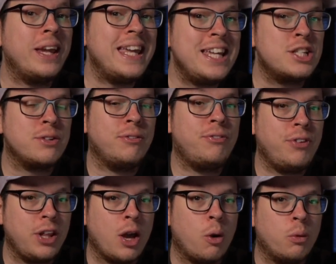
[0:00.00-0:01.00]
each
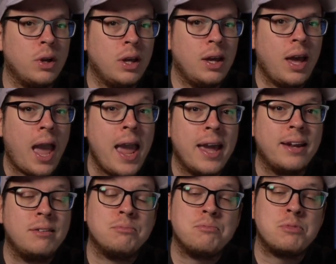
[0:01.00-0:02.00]
video.
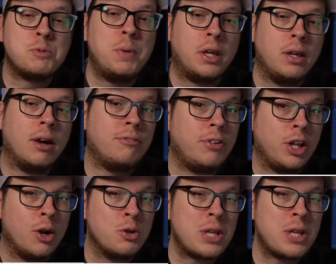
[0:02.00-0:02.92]
And speaking of videos,